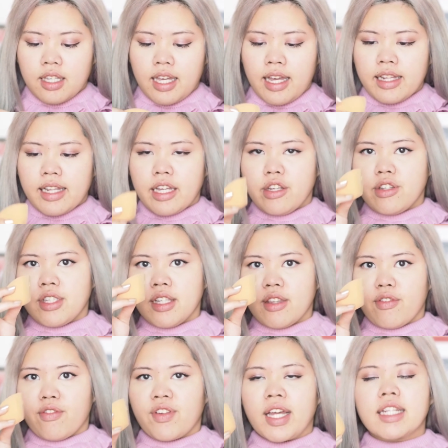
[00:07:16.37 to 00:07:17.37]
I like using
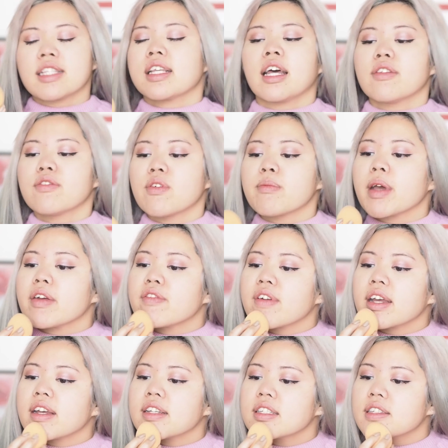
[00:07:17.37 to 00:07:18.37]
the flat side for my
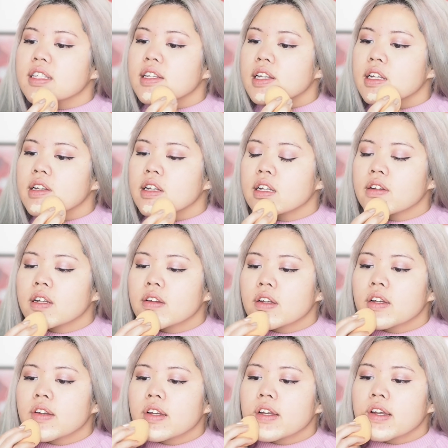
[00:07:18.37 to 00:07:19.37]
face.
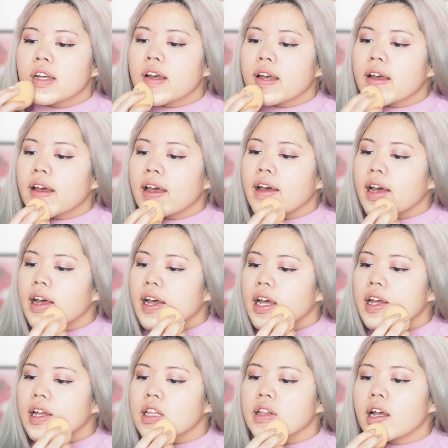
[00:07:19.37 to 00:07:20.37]

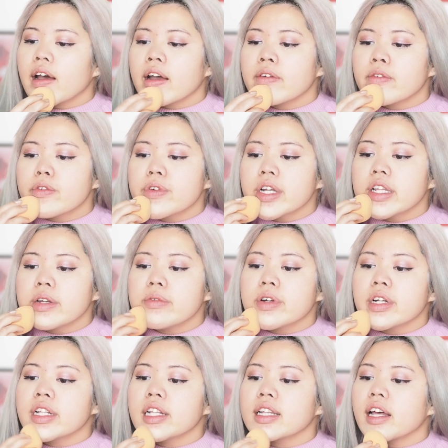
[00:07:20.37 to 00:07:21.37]
And I
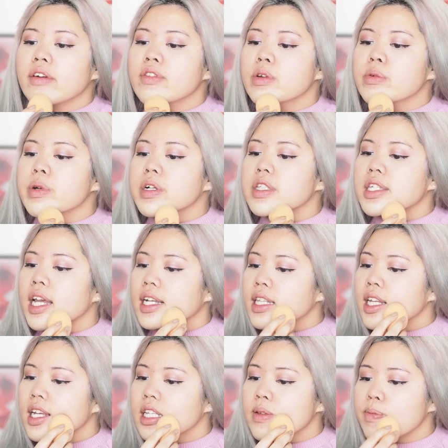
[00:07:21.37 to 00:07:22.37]
really love the Real
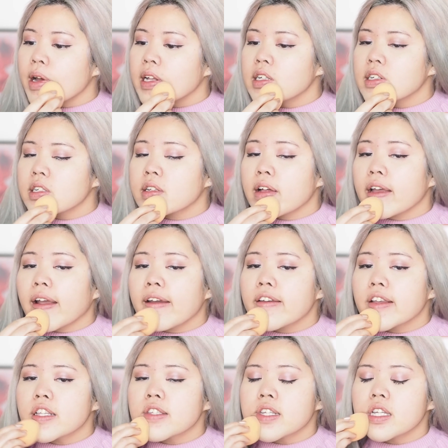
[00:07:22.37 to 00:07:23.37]
Techniques sponge. Like, I
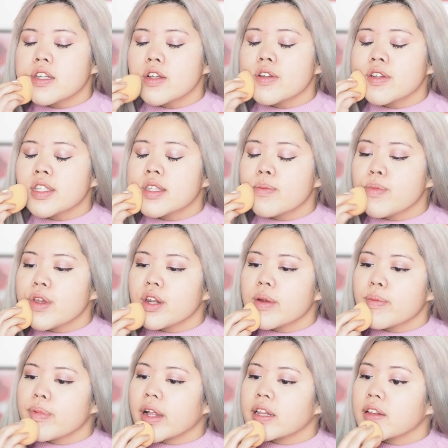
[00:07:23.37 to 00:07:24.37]
used to use the Beauty
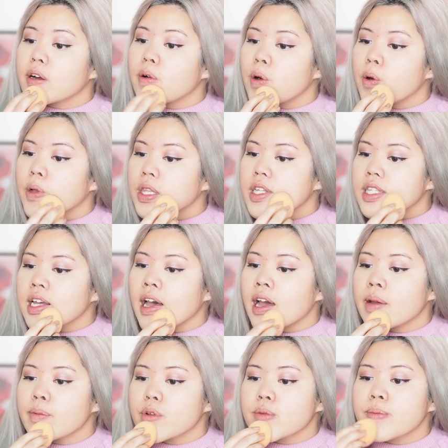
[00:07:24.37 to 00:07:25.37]
Blender all the
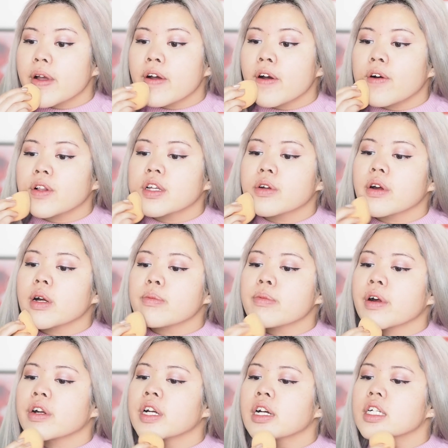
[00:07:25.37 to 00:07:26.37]
time with my Holy Grail
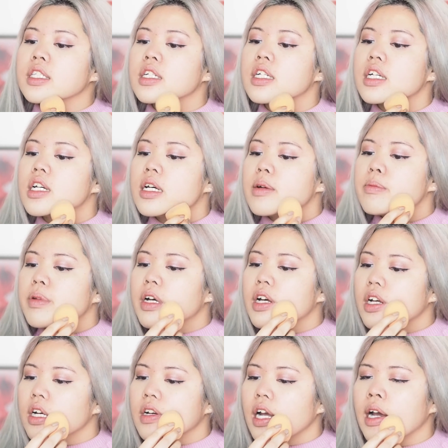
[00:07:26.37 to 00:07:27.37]
product,
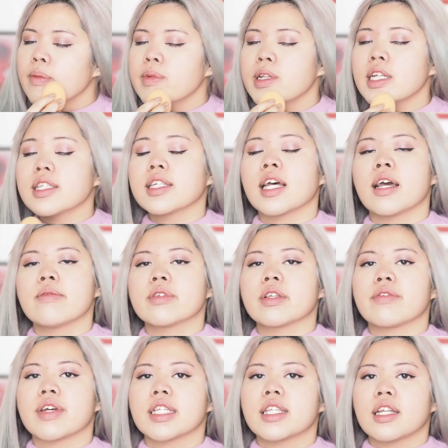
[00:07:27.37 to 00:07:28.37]
but how many times
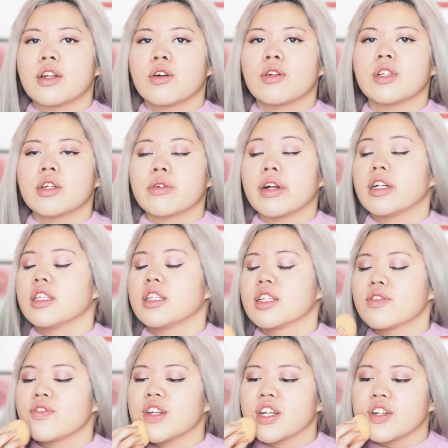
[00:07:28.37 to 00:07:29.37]
have I said Holy Grail in
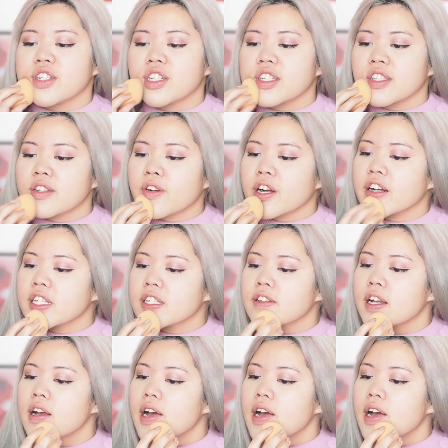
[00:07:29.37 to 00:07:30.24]
this video, Jesus Christ.